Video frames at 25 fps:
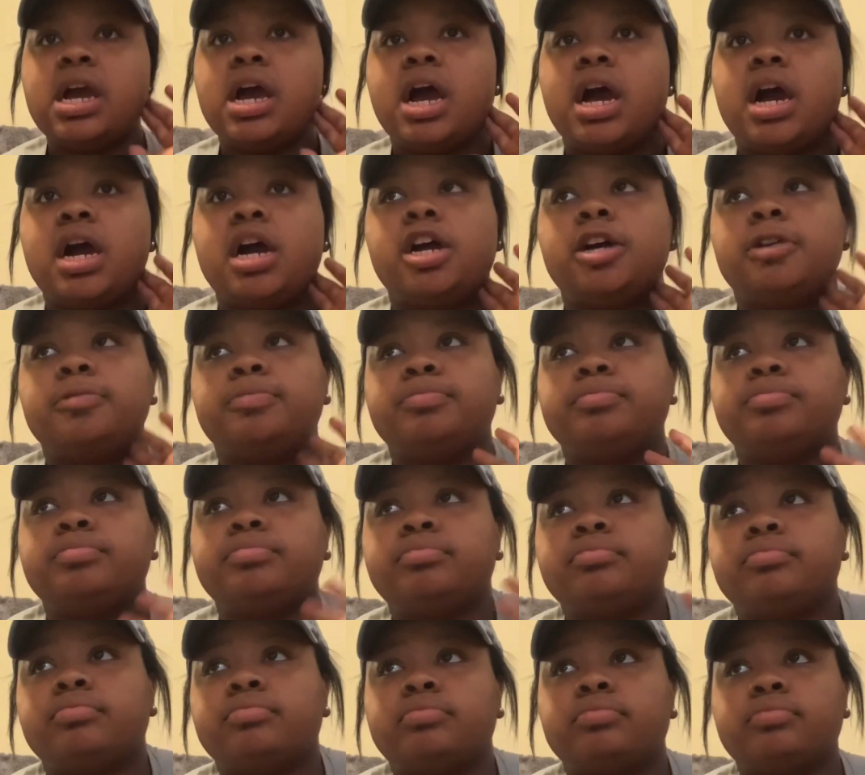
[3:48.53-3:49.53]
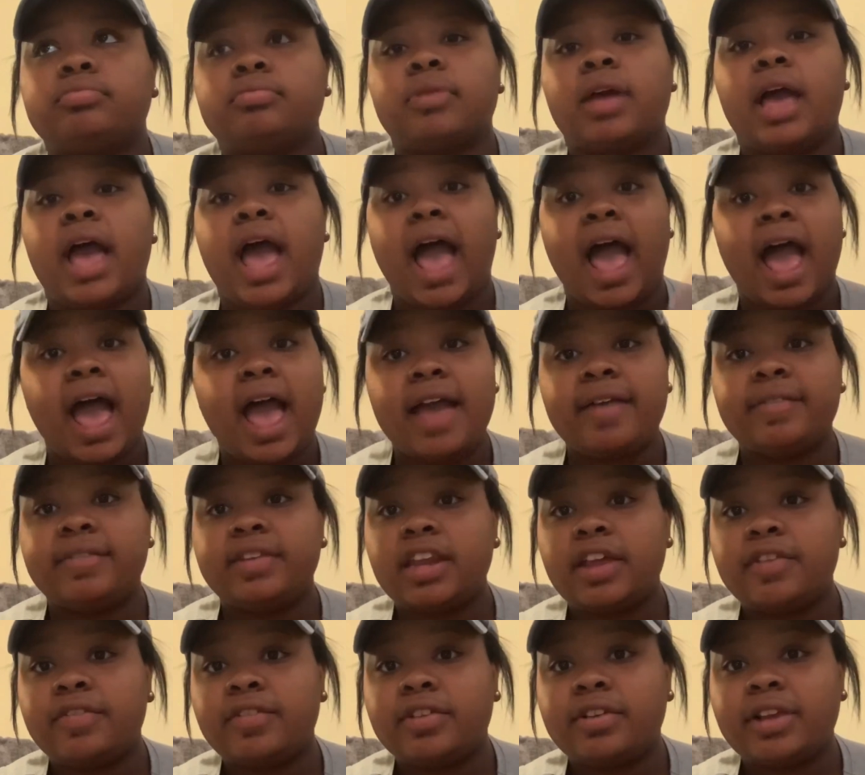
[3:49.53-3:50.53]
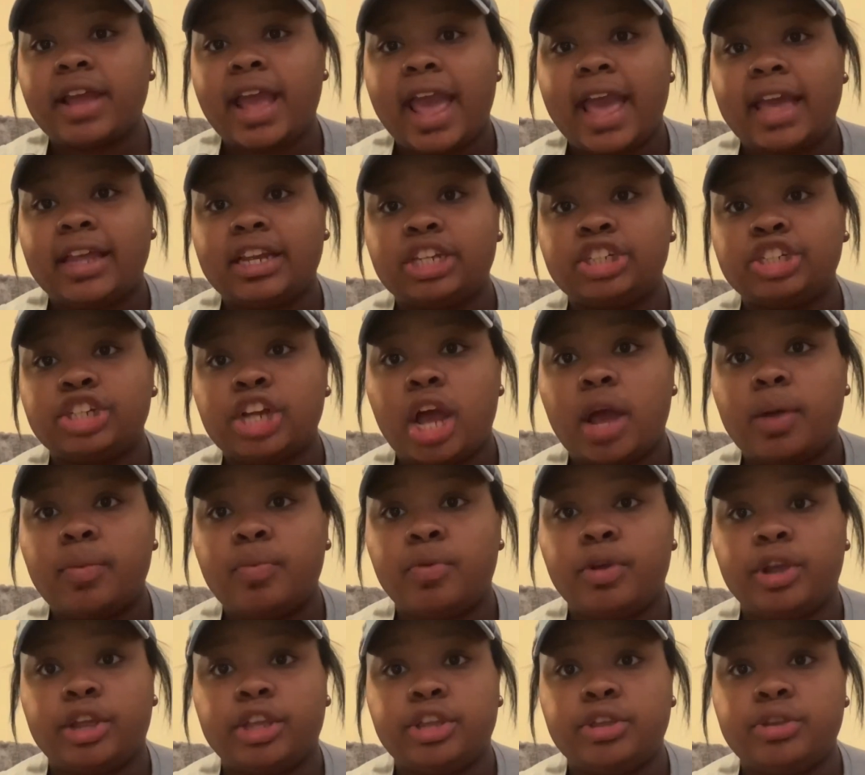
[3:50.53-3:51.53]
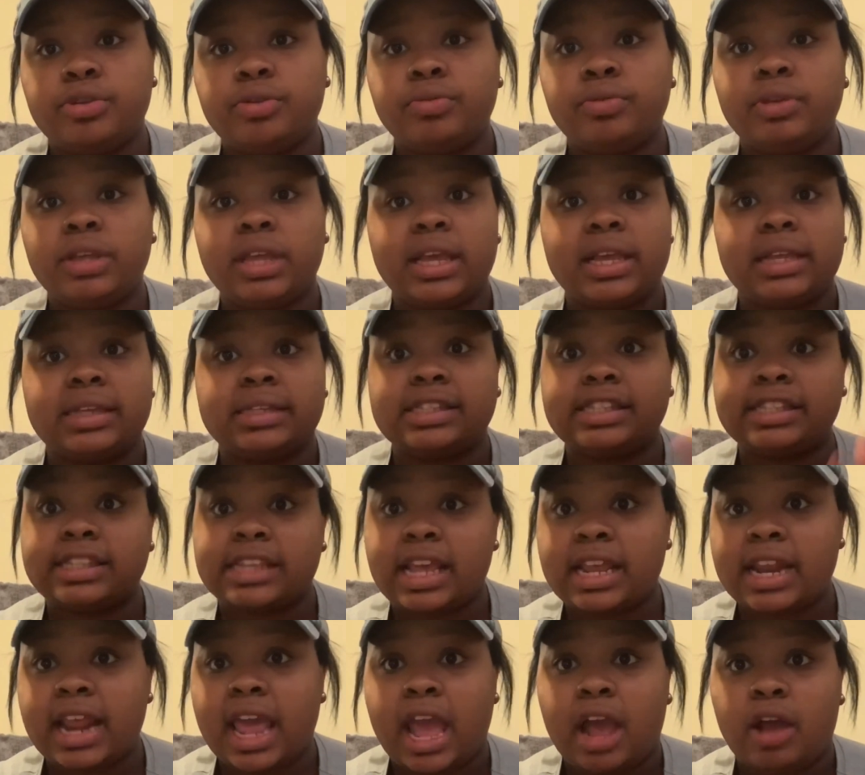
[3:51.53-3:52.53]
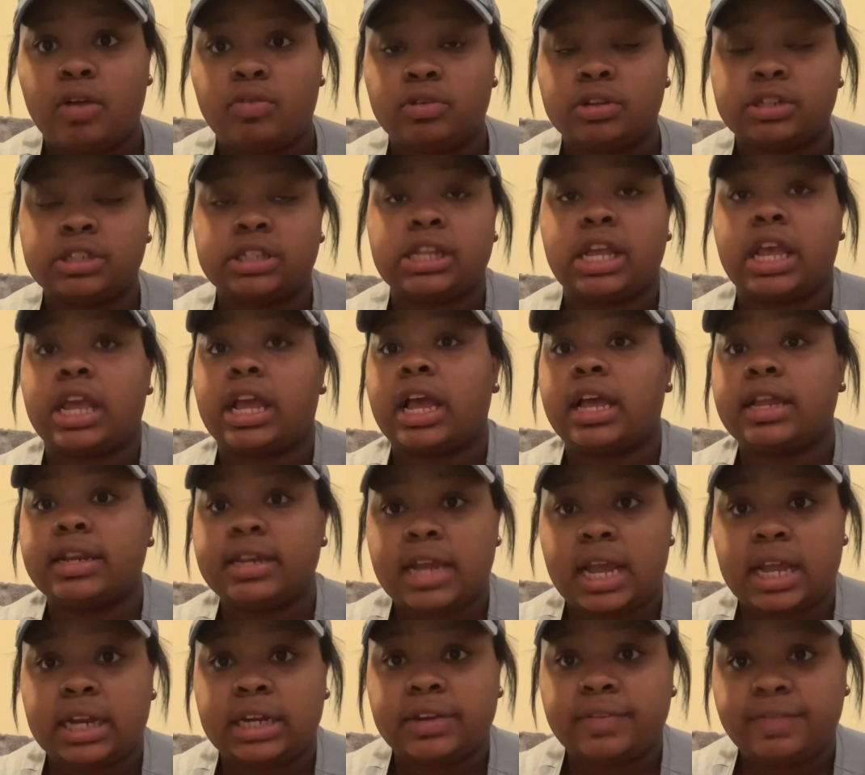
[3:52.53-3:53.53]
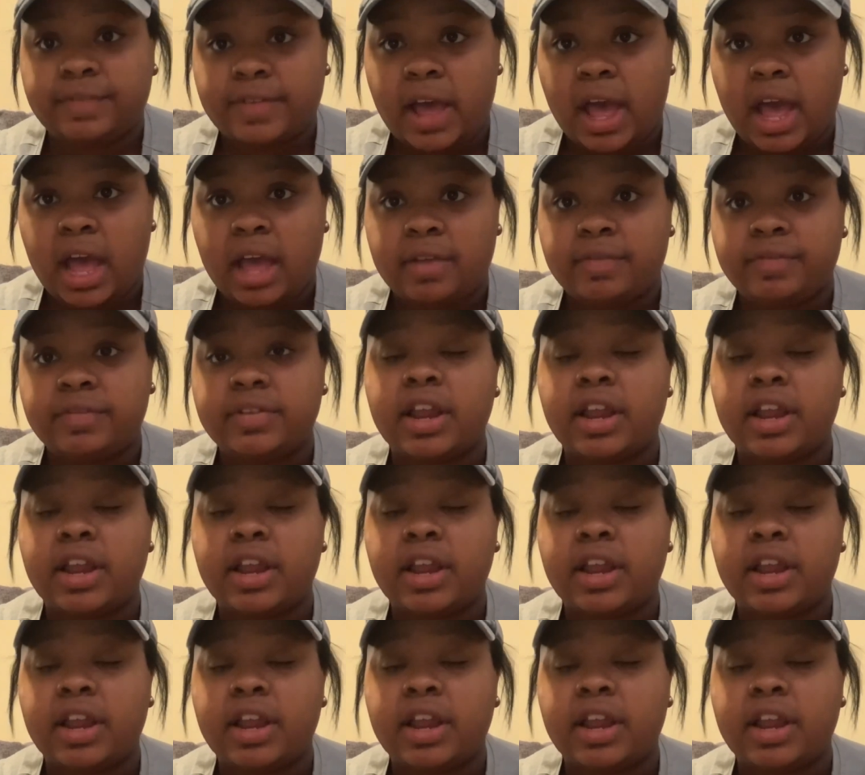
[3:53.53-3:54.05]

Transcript: Um, I've never had a job where you get set hours, like a nine to five.